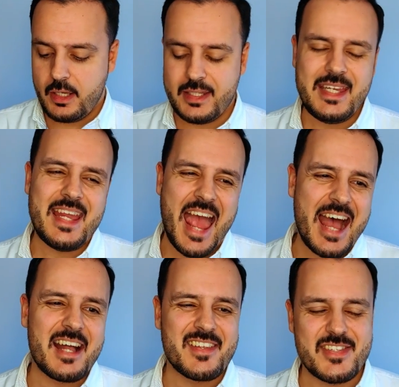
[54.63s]
He
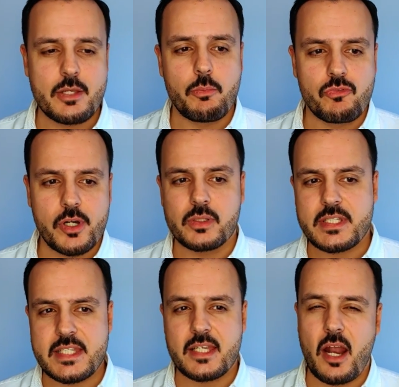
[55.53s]
has some
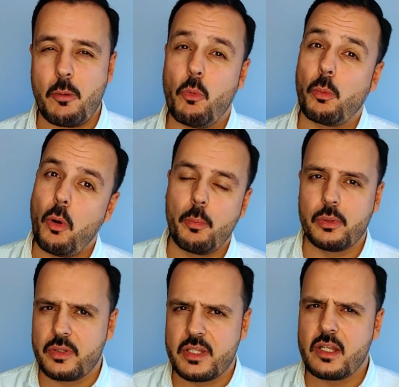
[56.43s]
fragrances that are more
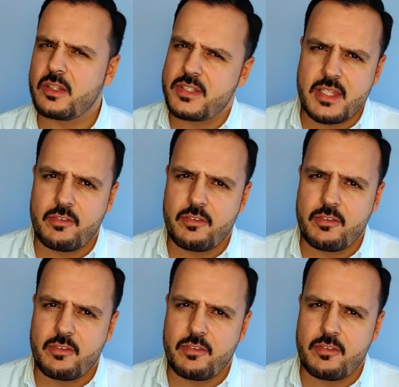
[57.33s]
popular than others,